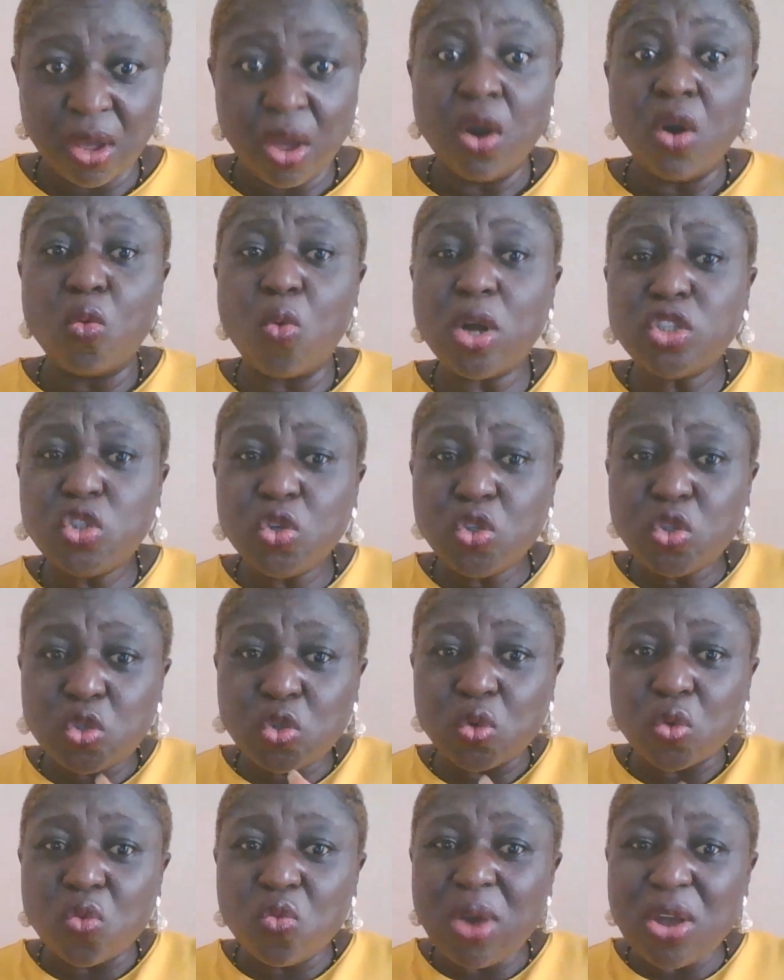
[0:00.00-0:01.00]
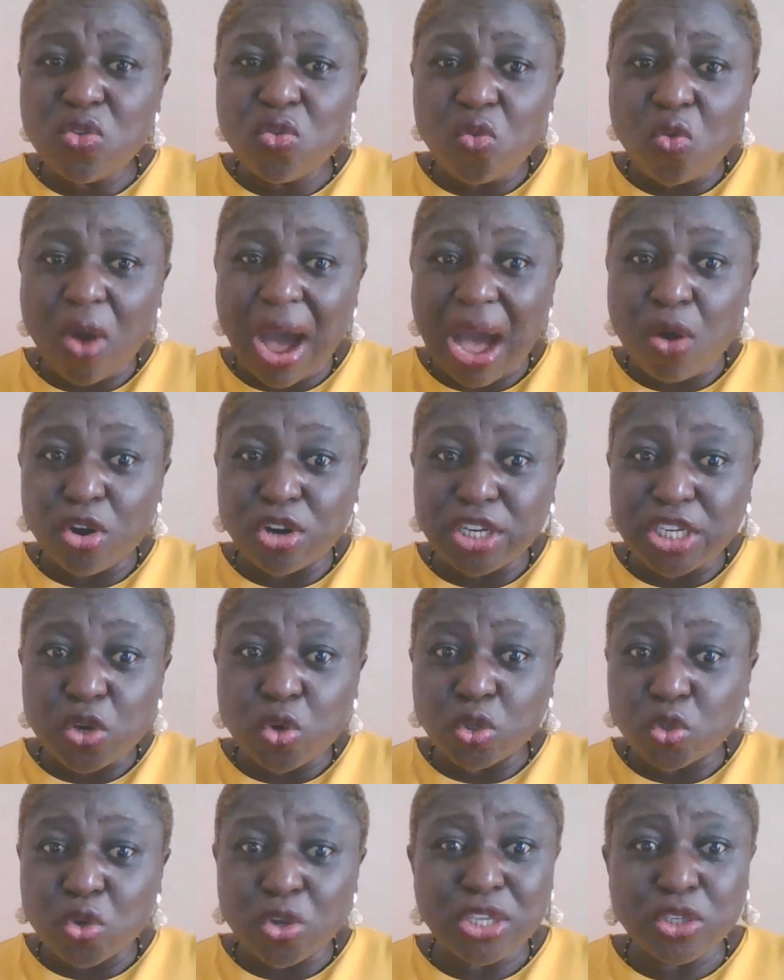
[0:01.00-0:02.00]
What do you do when you are on the
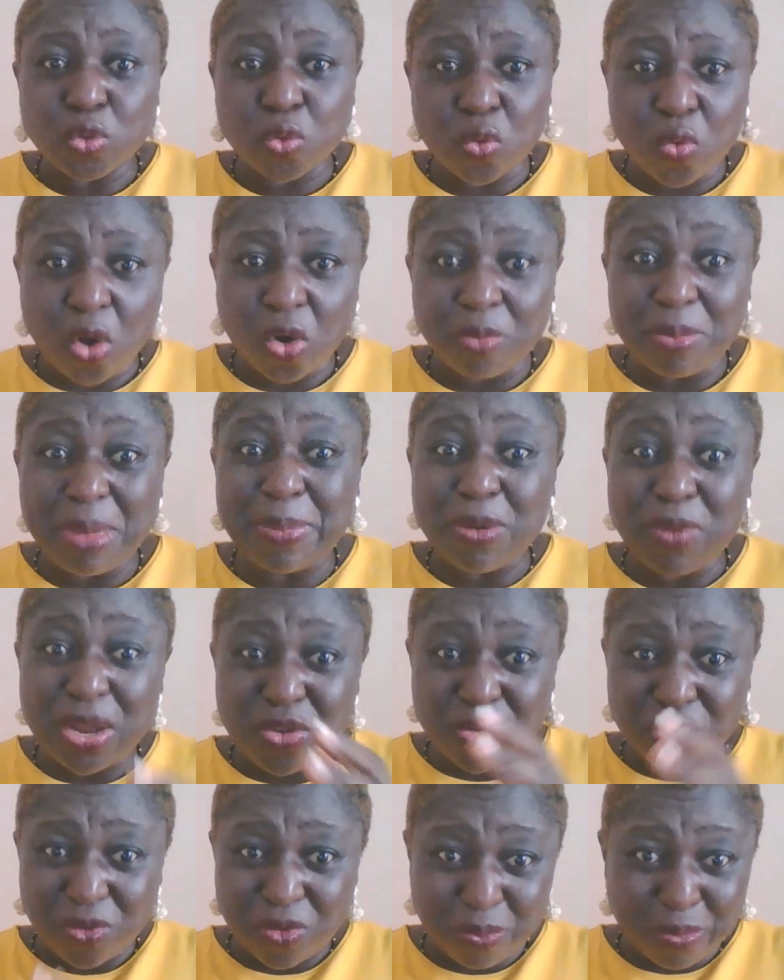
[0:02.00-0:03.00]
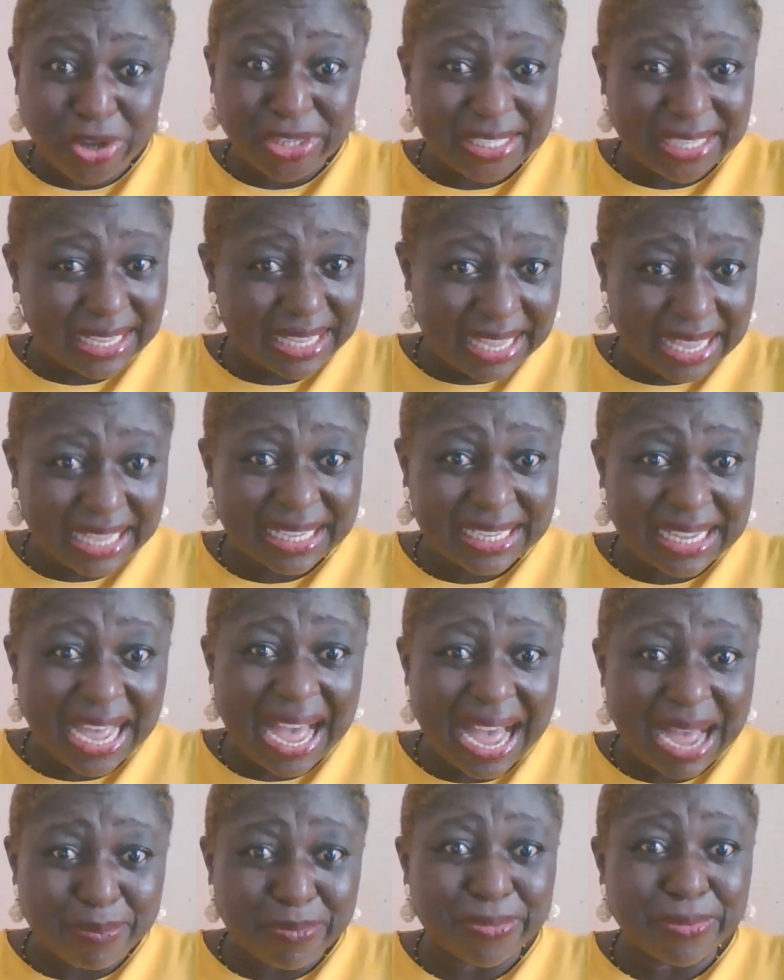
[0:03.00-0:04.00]
road going to work? Maybe when you bought a
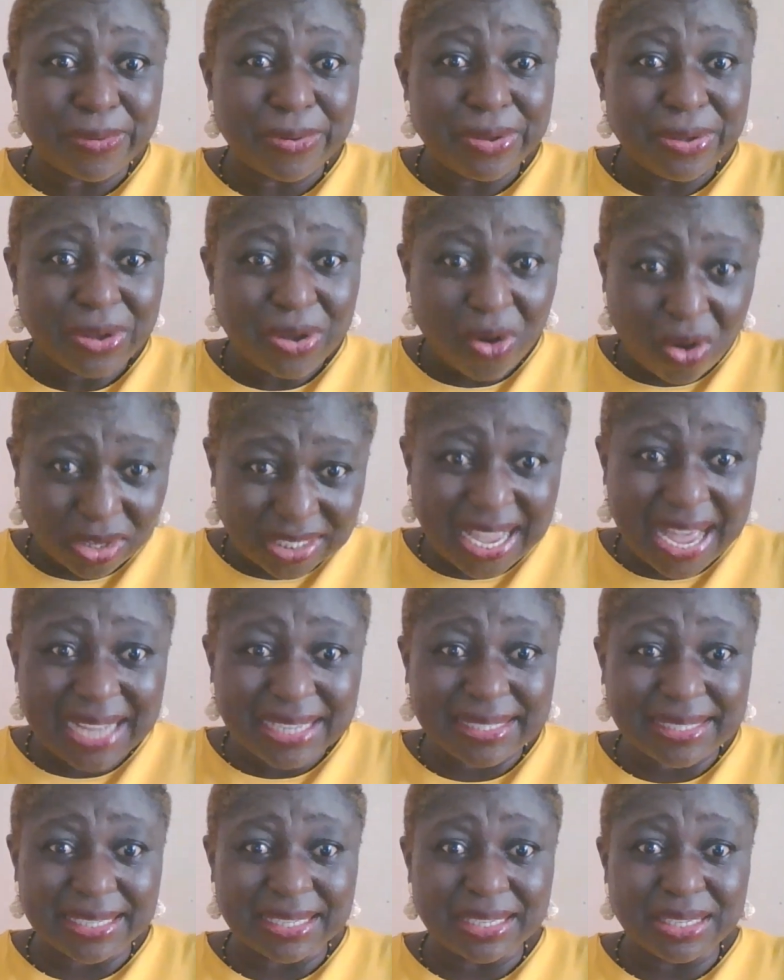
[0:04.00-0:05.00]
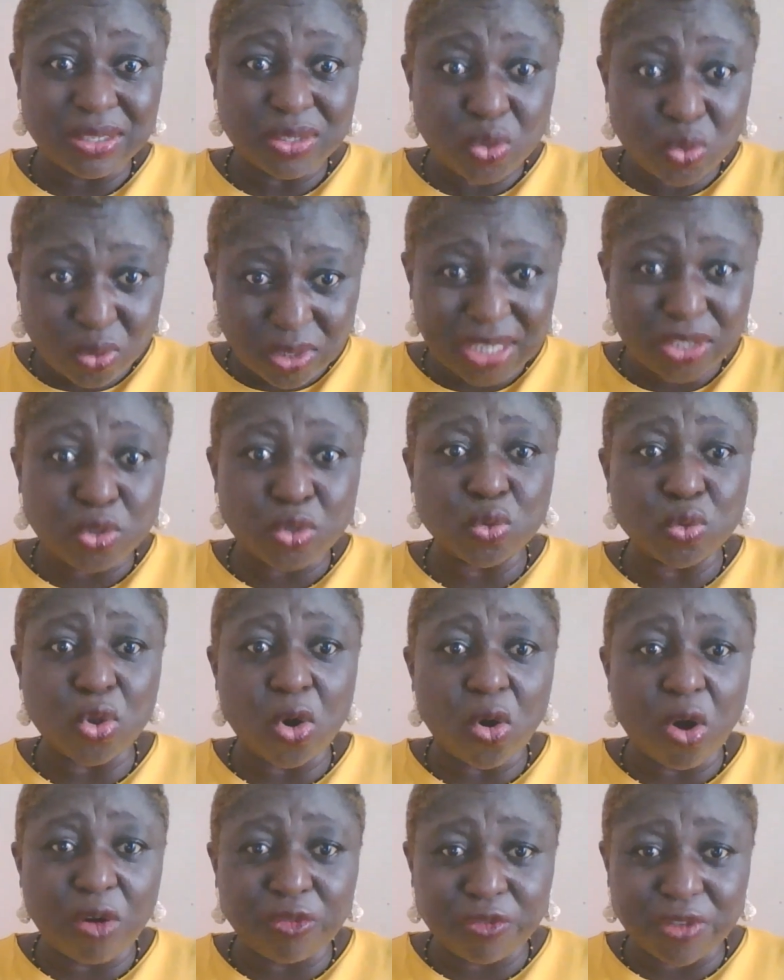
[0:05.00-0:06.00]
cab or taxi to get to
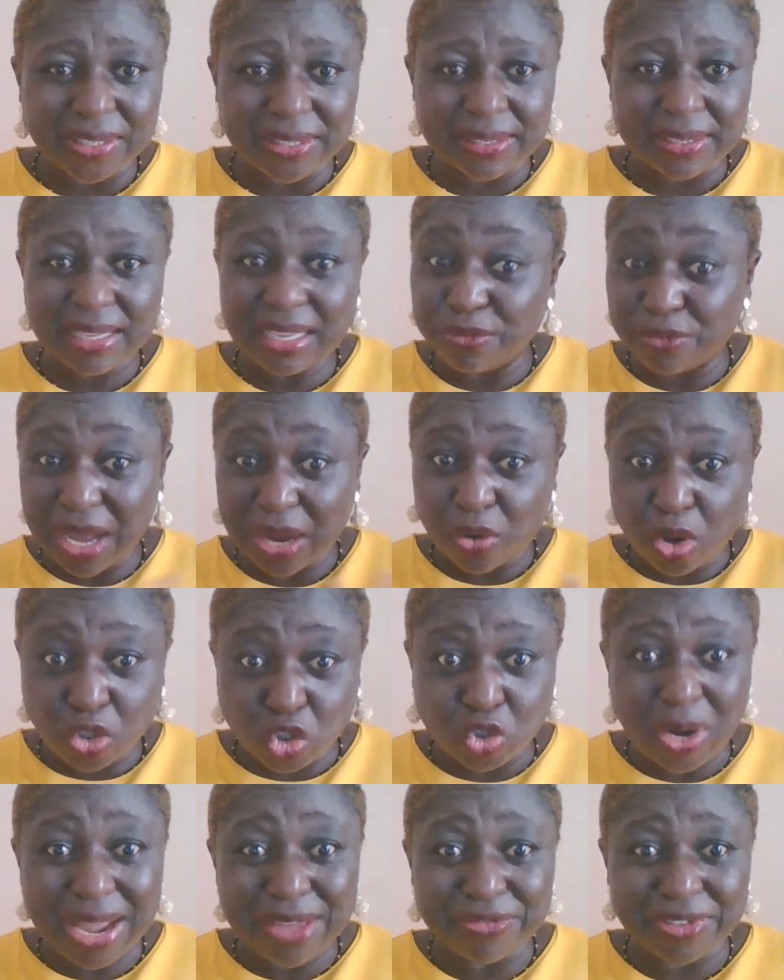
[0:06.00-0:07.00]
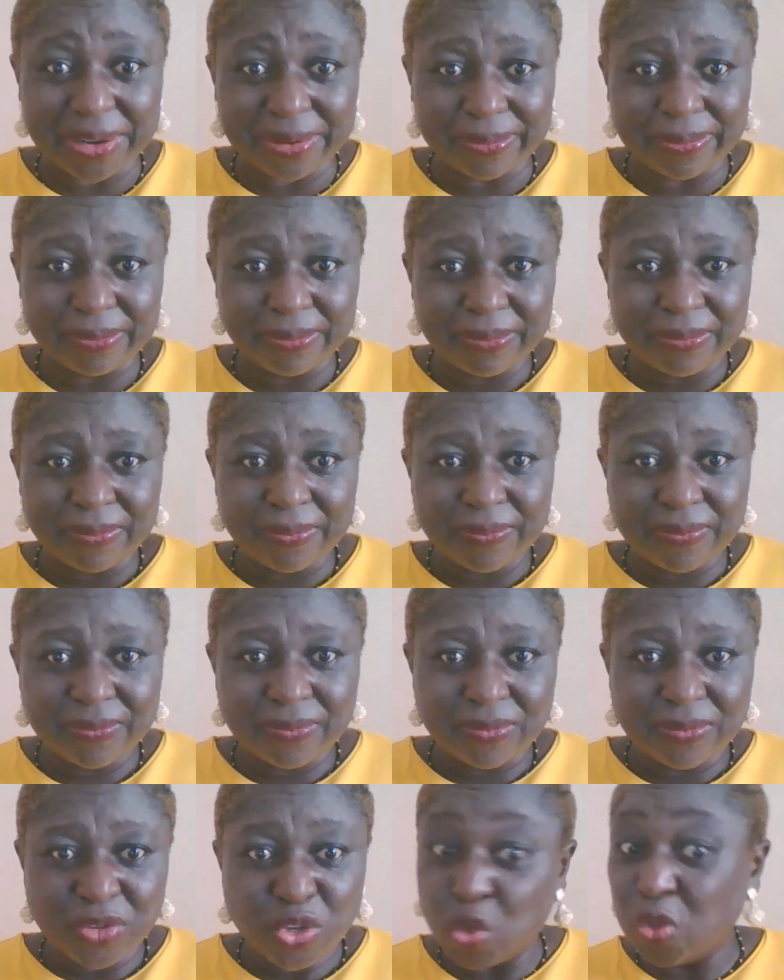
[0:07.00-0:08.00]
your office, if you are not driving,
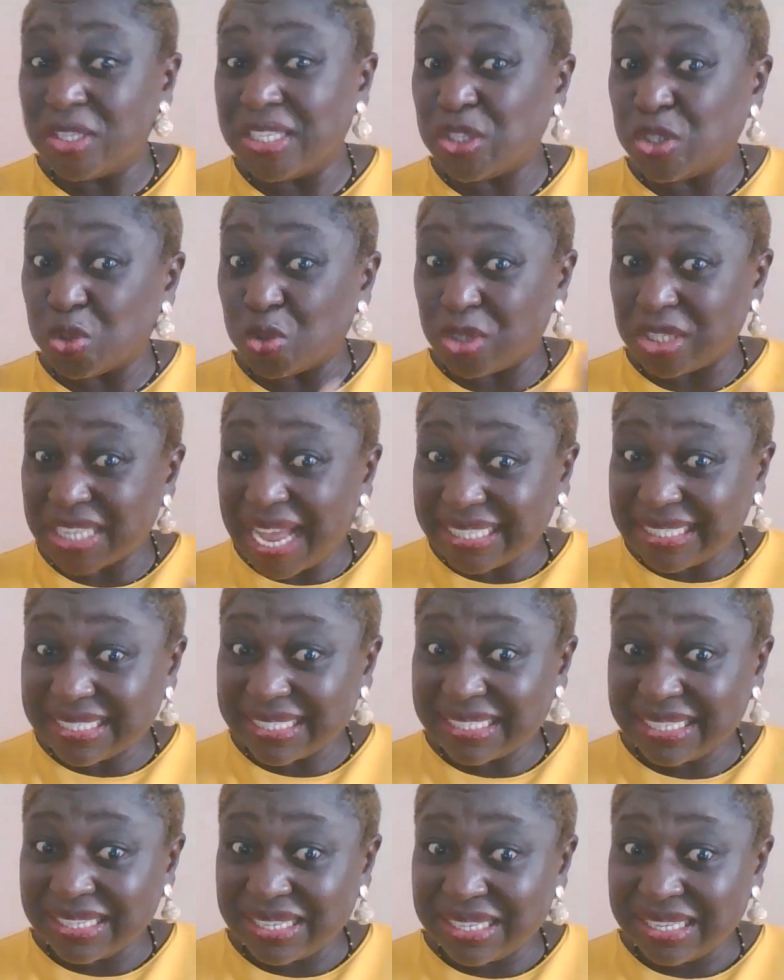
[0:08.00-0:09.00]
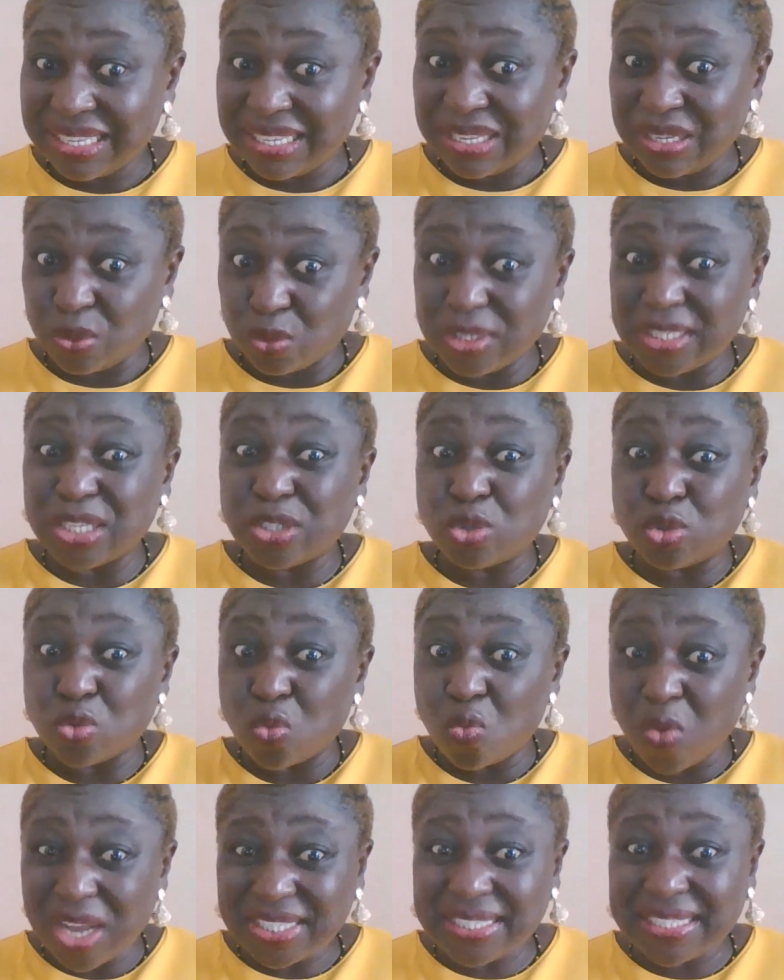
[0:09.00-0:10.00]
use it to chat, use it to
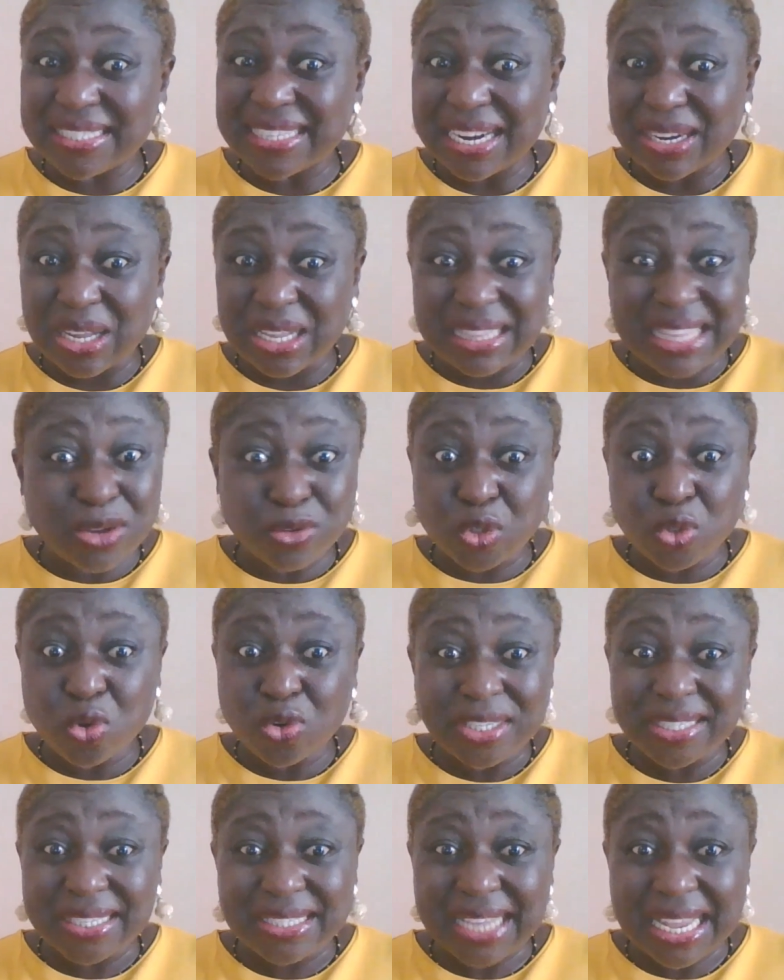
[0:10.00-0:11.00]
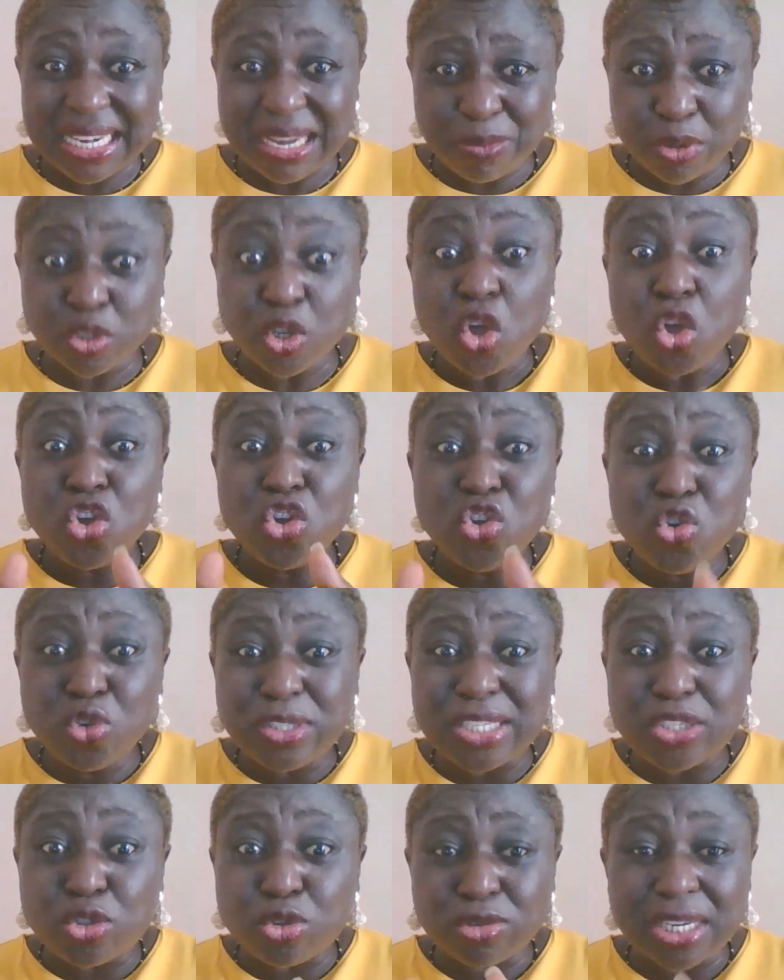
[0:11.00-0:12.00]
quest it and tell stories inside the bus, use
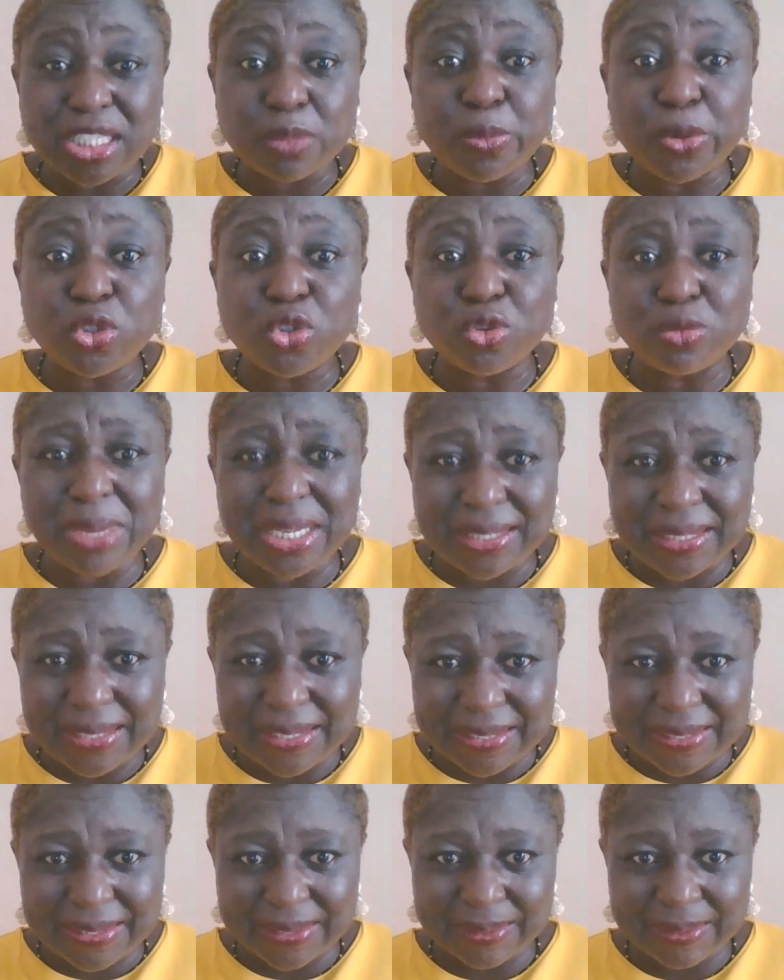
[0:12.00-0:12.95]
it to respond to messages.